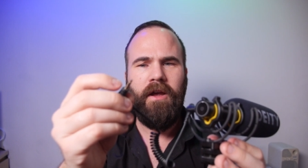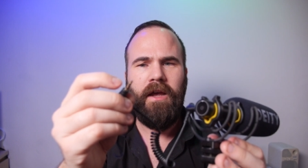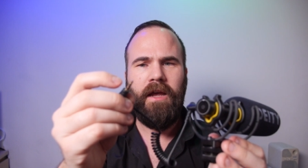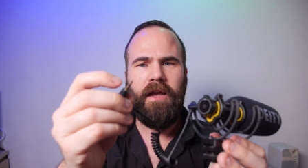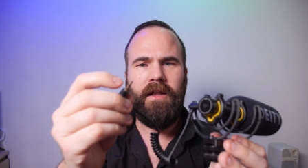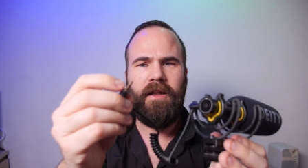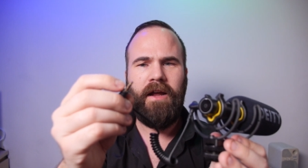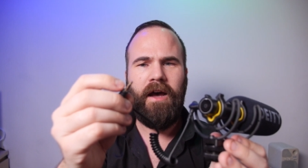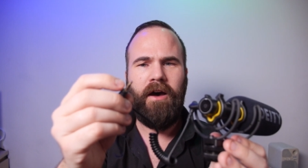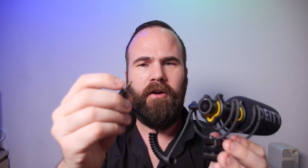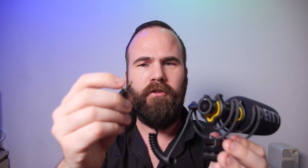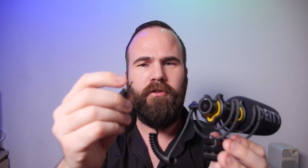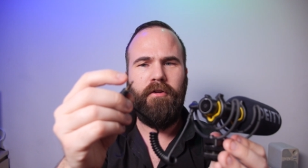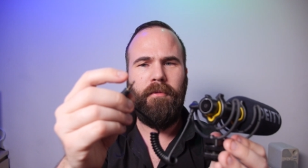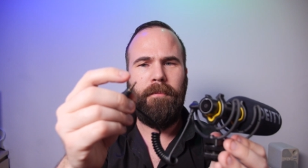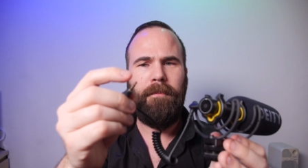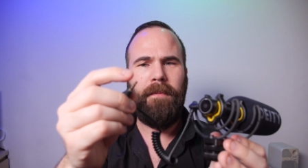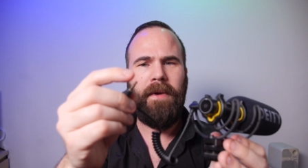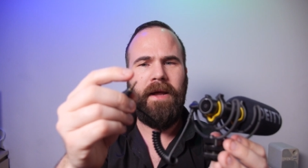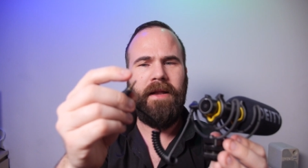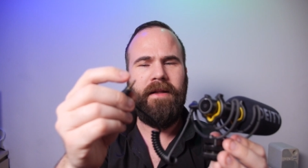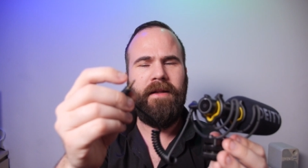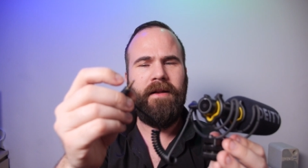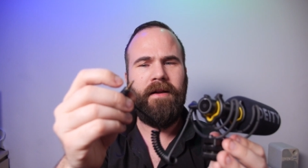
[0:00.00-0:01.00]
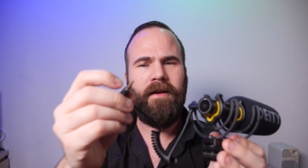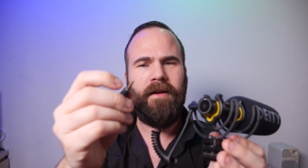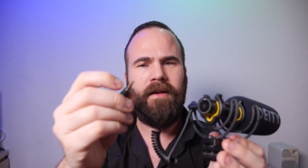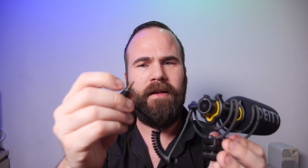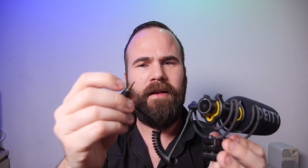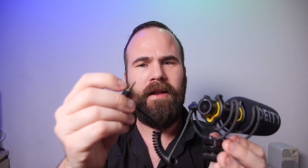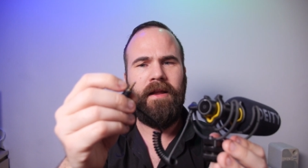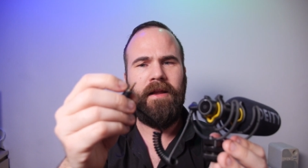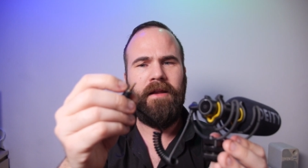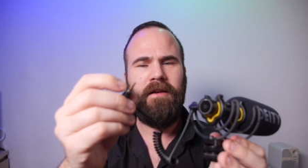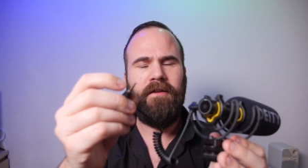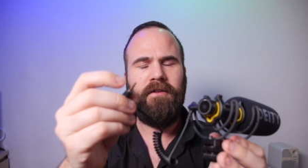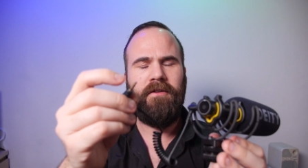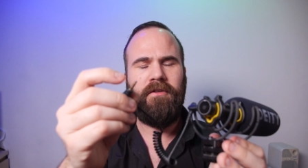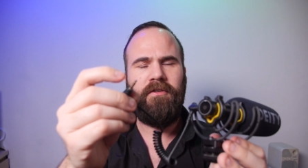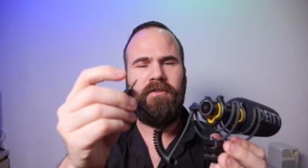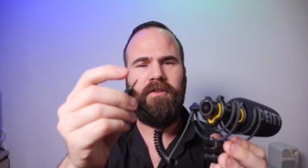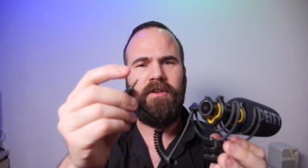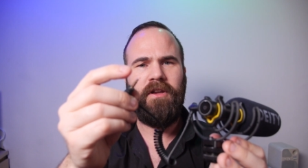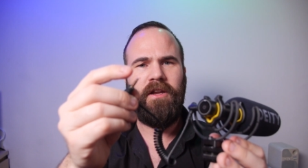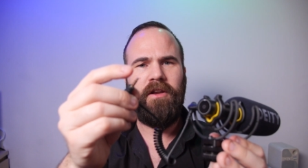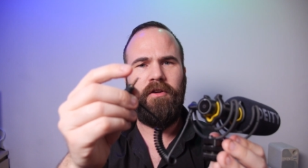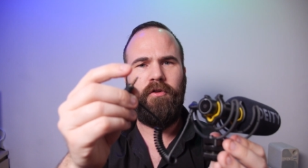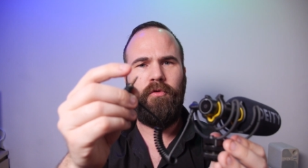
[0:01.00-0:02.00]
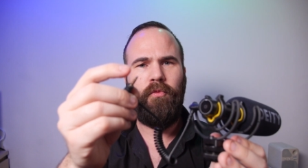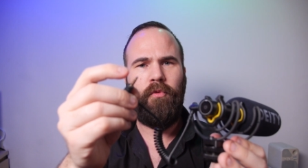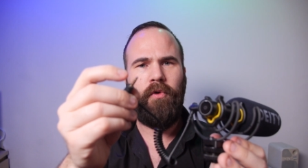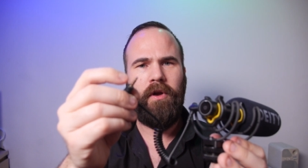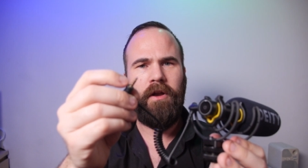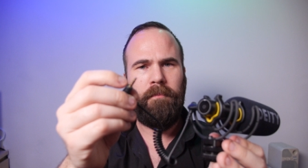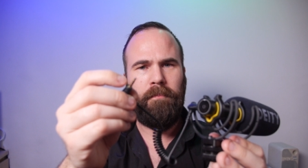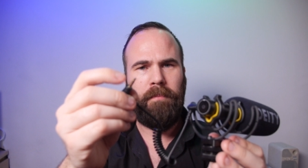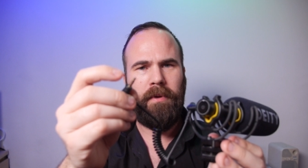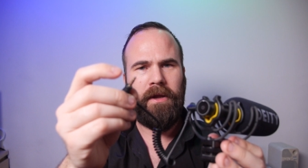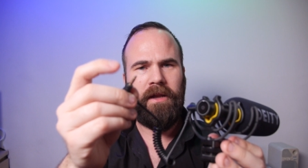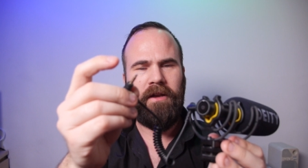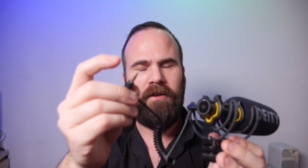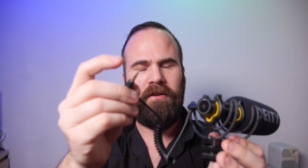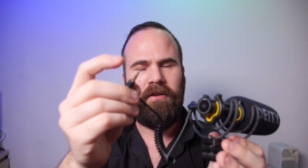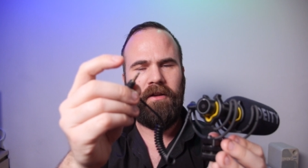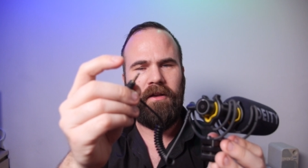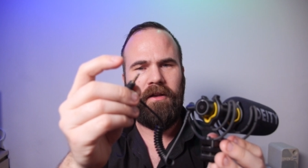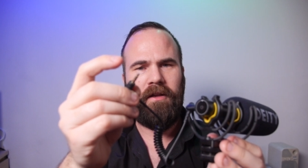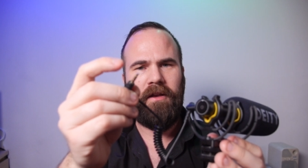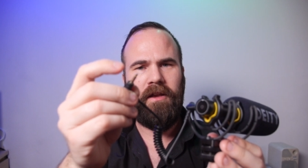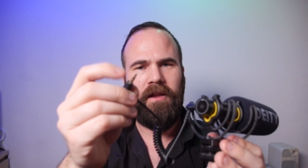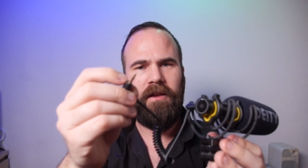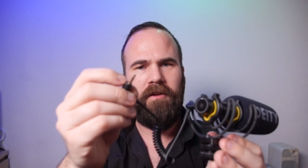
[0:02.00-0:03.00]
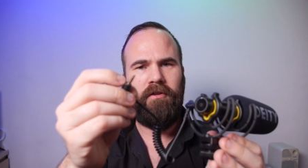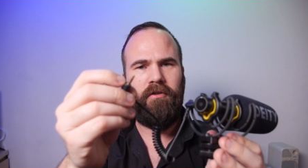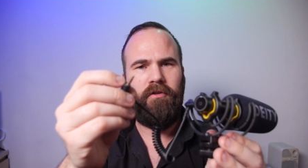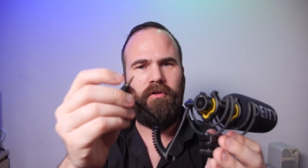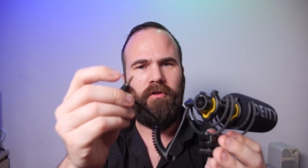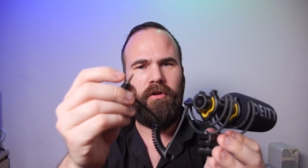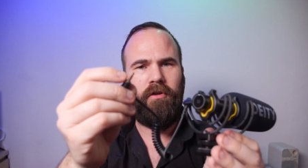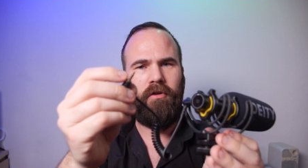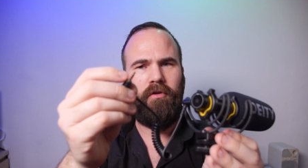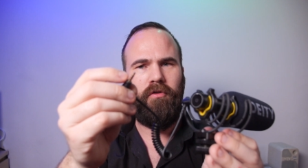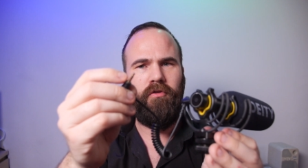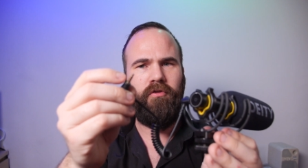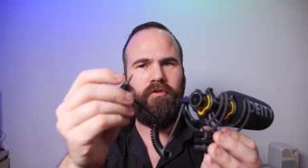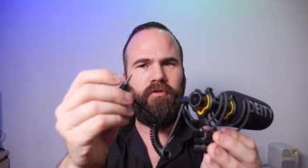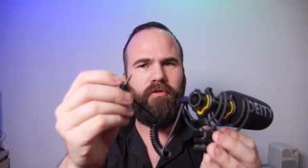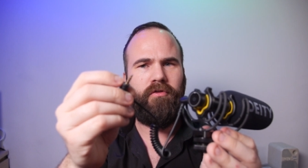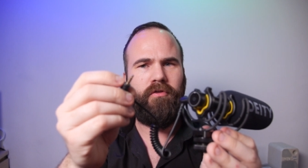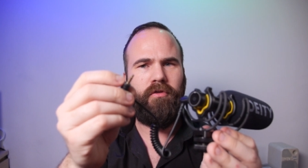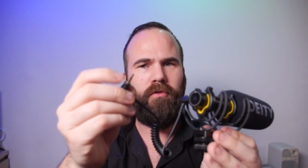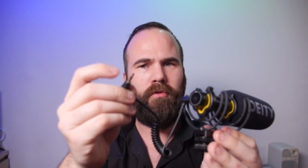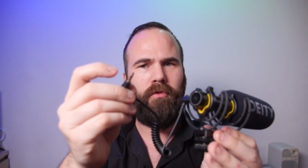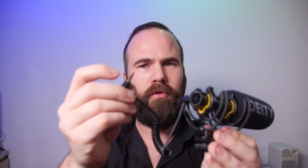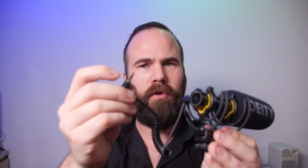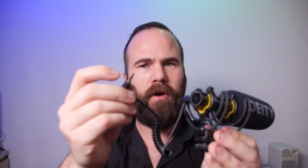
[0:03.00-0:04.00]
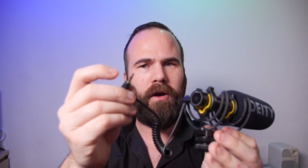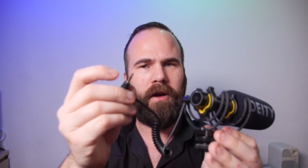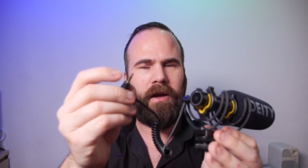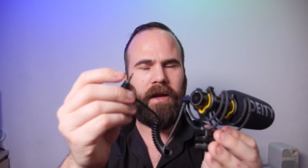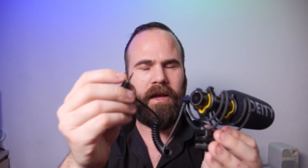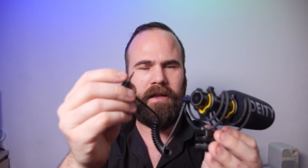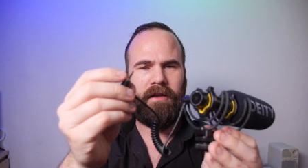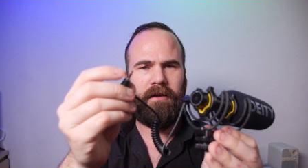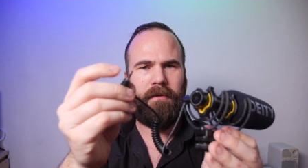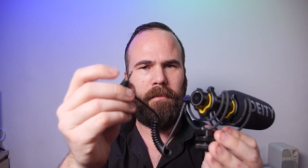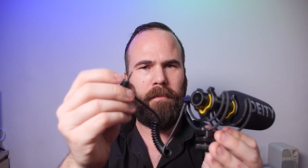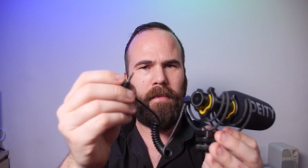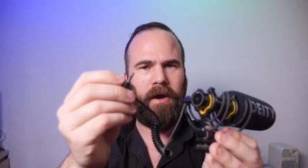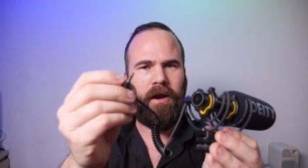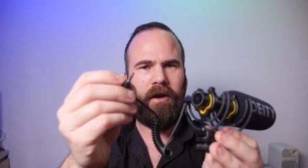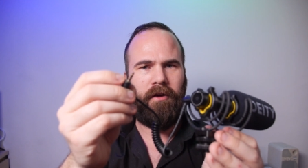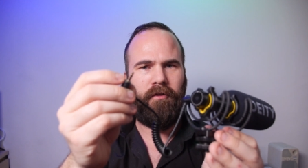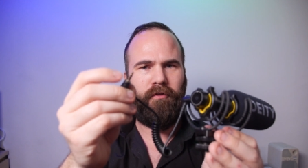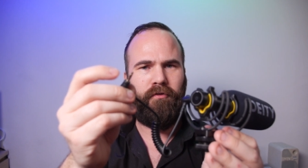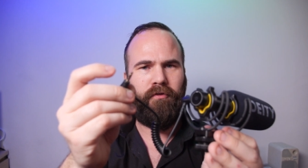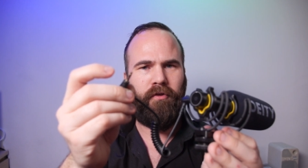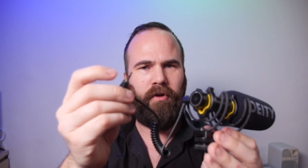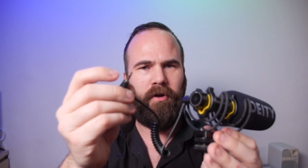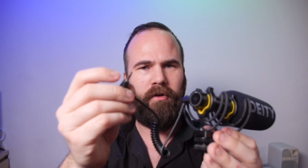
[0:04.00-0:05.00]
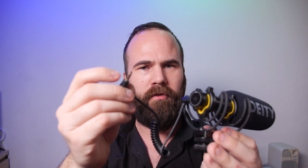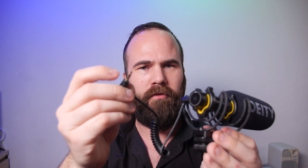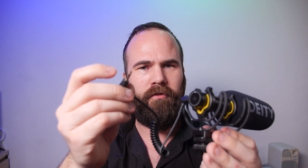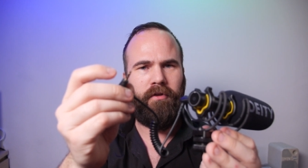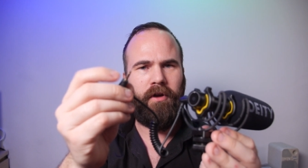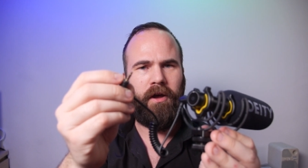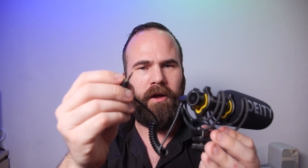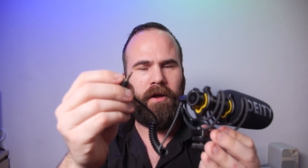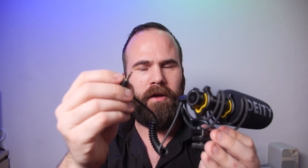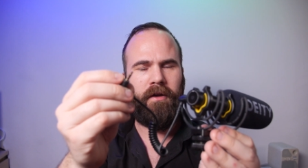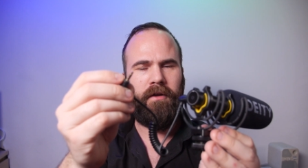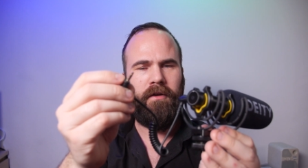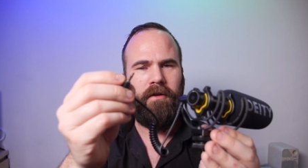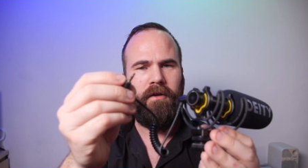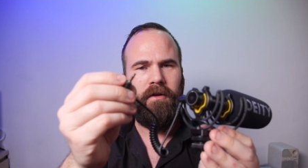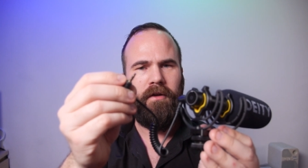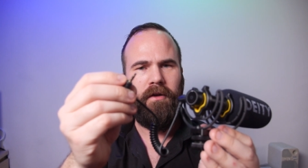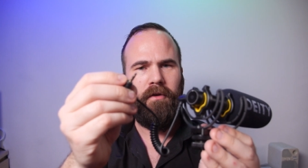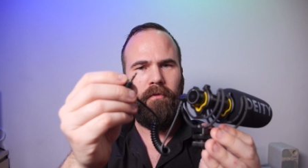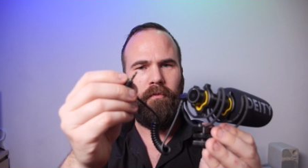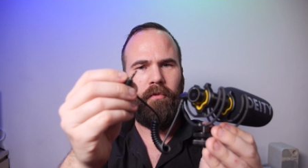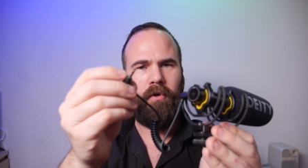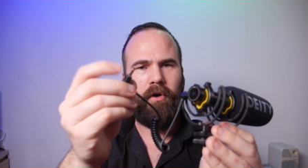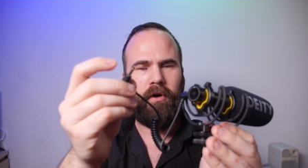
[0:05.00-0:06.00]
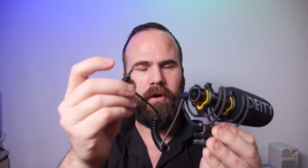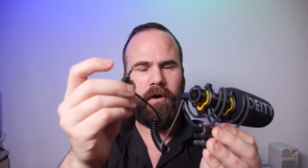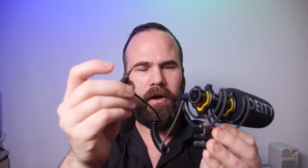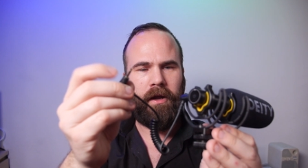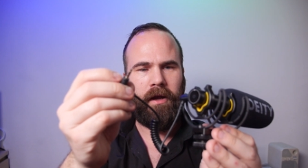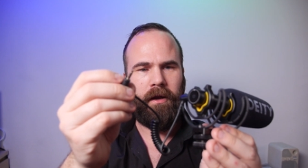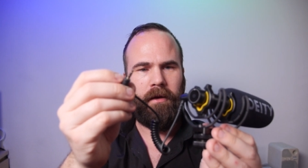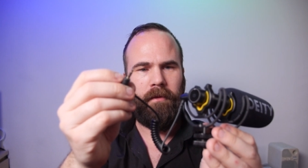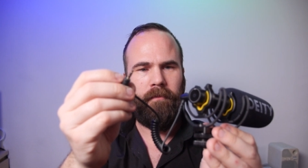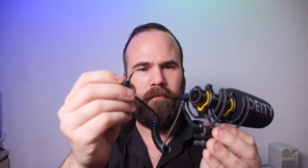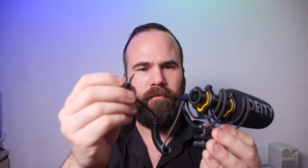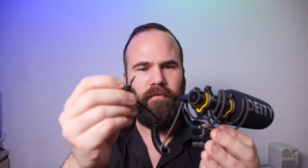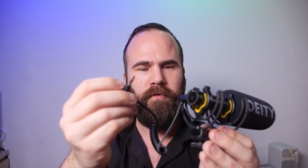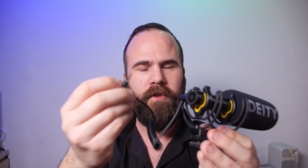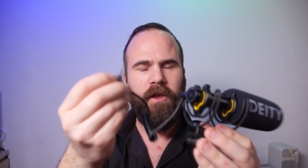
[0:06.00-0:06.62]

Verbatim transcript: It automatically sees which pins it needs to use to uh, get the microphone uh, working.